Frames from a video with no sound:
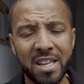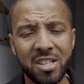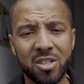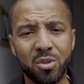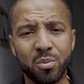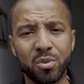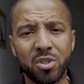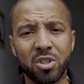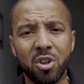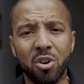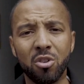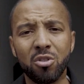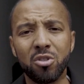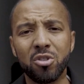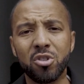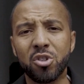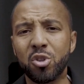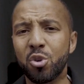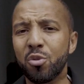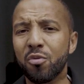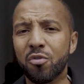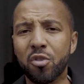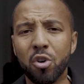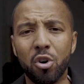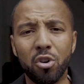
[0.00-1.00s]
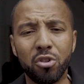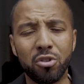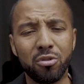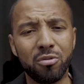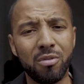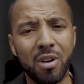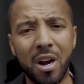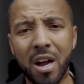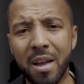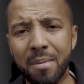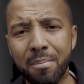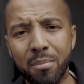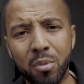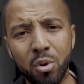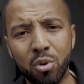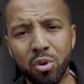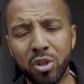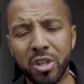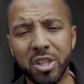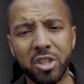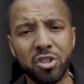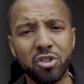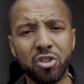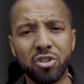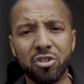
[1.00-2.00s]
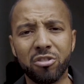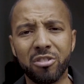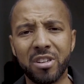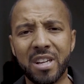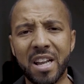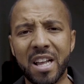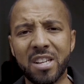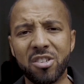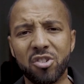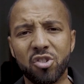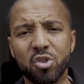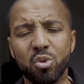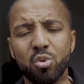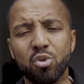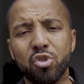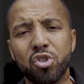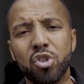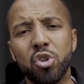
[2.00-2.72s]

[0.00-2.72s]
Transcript: So as long as you've got the right mortgage and credentials,